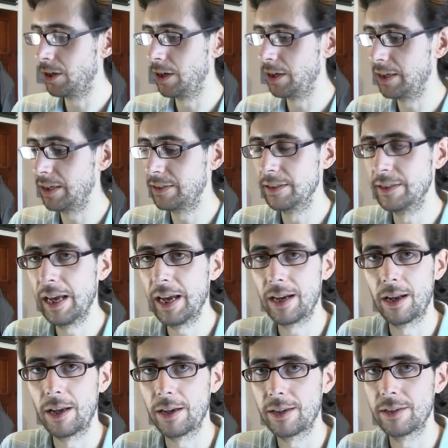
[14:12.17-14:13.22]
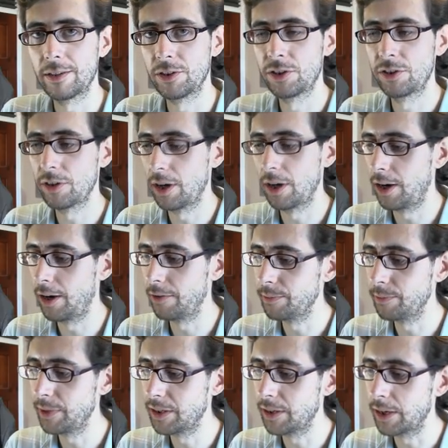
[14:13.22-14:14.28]
earlier today, like just, uh,
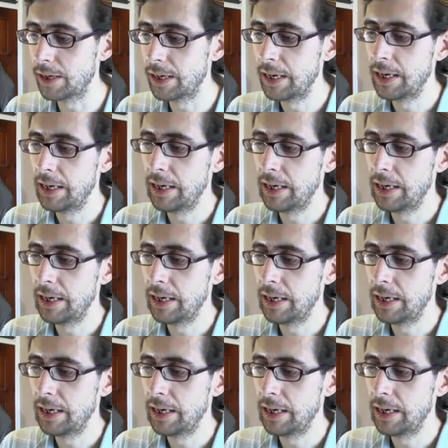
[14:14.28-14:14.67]
after midnight.